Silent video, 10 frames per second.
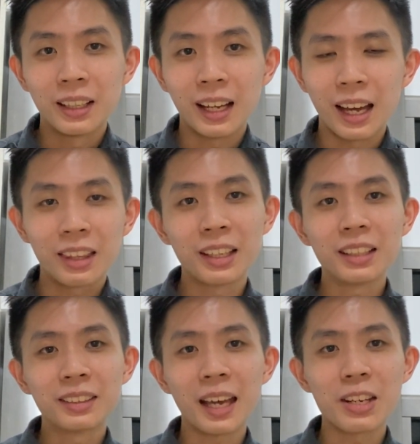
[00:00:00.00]
I
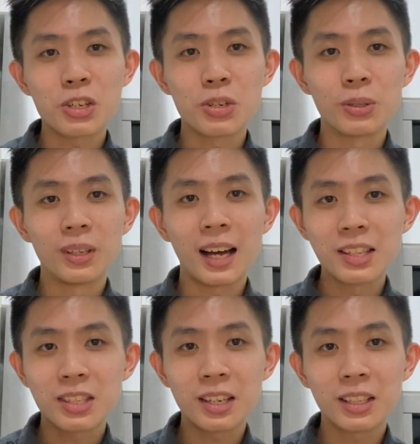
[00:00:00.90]
think that should
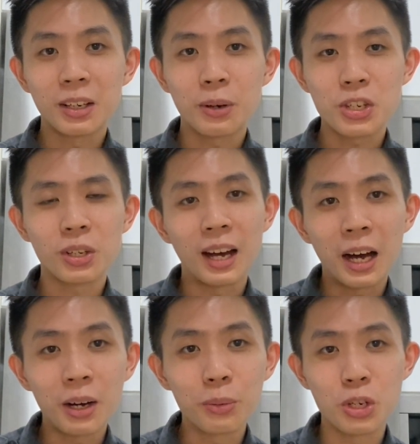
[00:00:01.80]
answer your question on
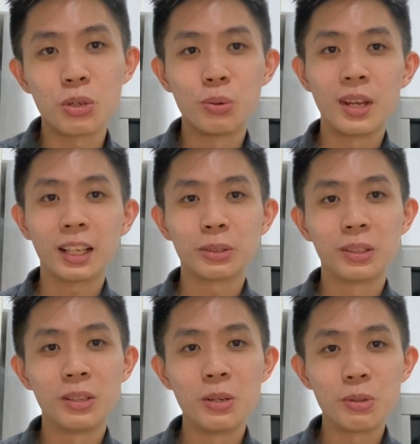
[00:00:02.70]
how we should react to
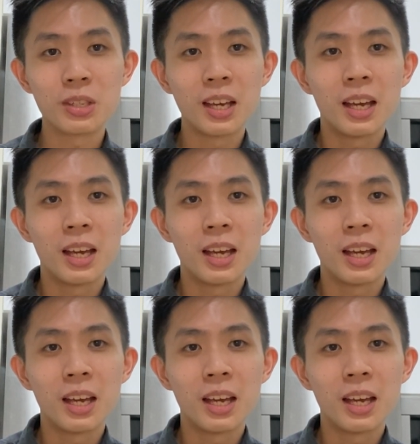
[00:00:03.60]
the news.